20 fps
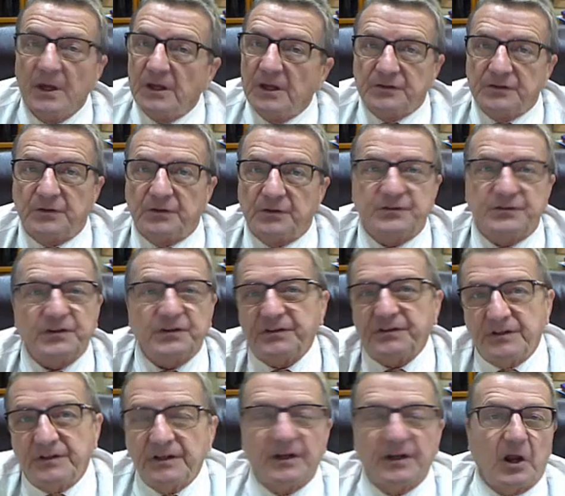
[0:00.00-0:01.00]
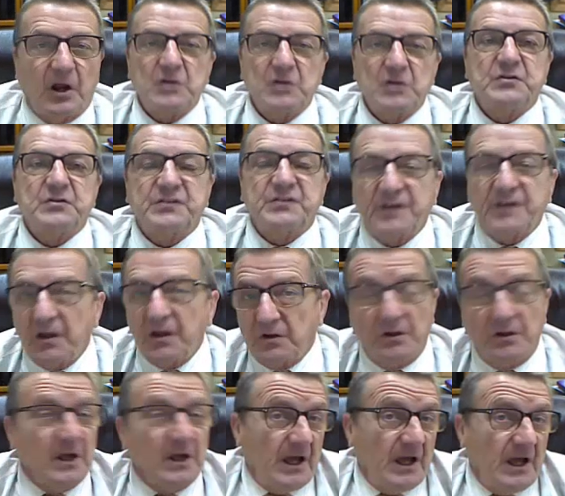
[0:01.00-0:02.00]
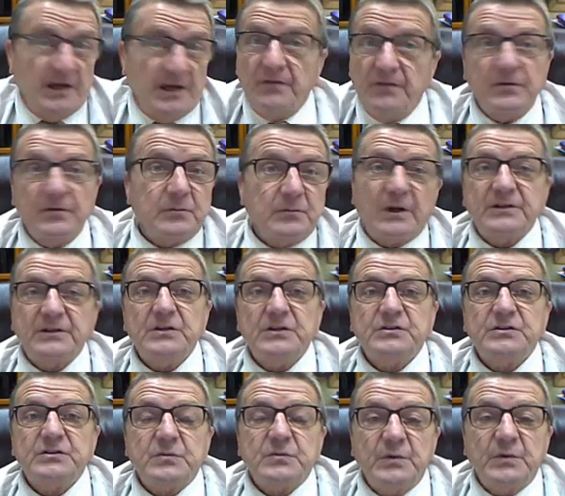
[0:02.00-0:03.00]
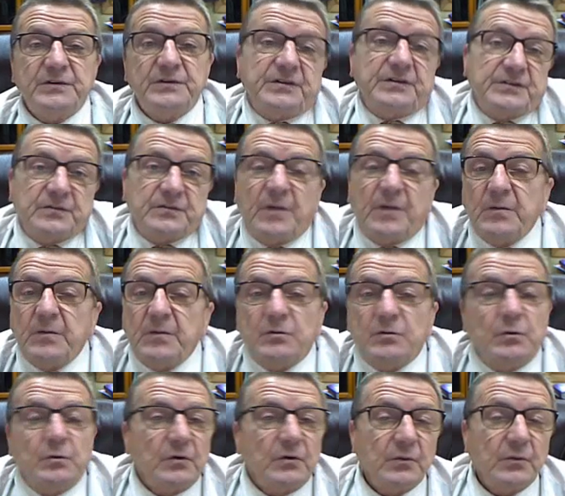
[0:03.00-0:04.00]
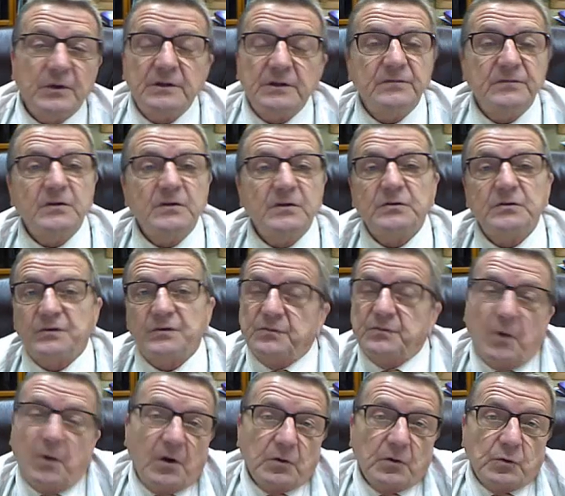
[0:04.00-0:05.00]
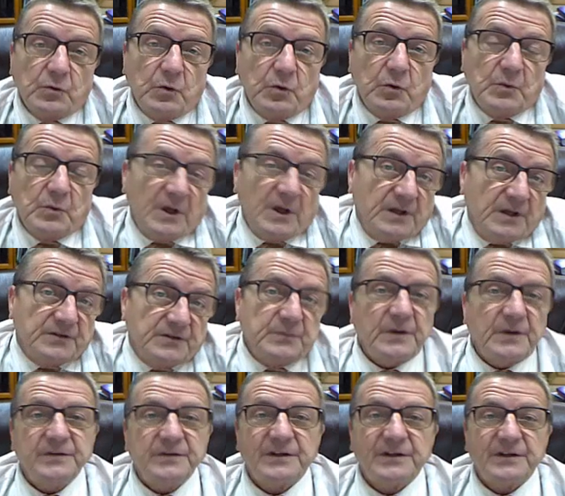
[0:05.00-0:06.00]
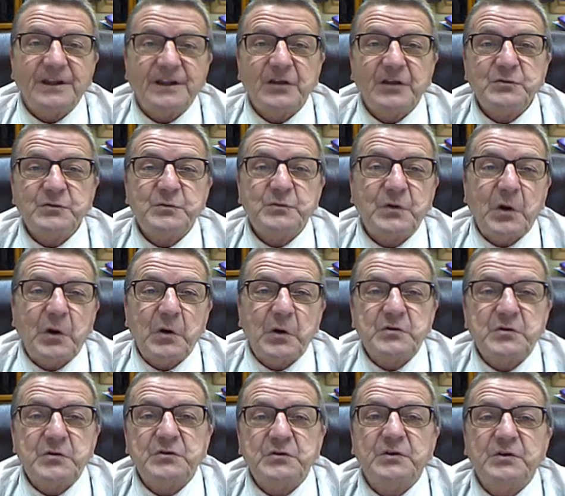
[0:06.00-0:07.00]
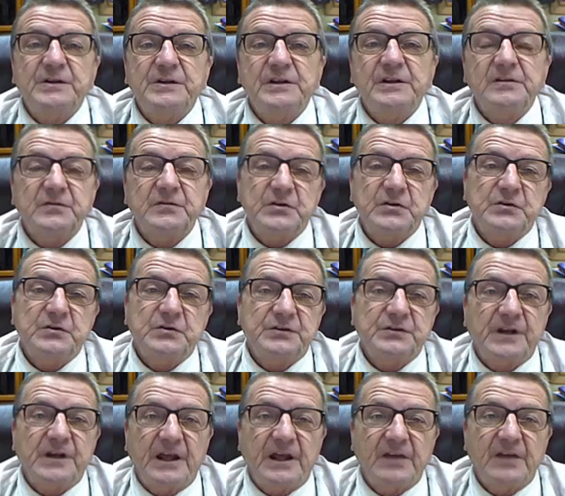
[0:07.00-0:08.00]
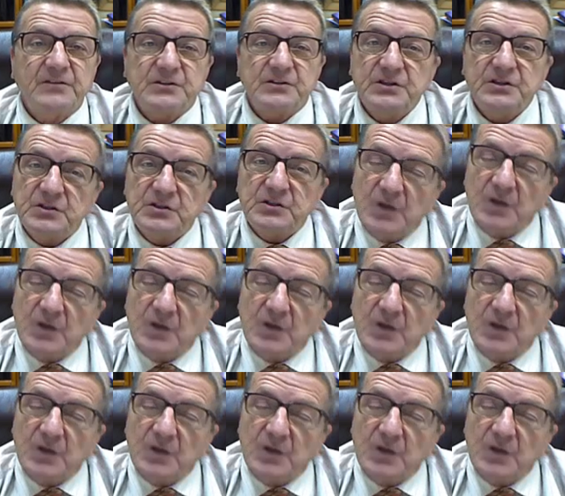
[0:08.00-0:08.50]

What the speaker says: So it's just in a larger scale. And even when I teach to businesses, maybe 2 or 3 individuals, smaller group. Sometimes the classrooms are larger than the individuals that I have to teach.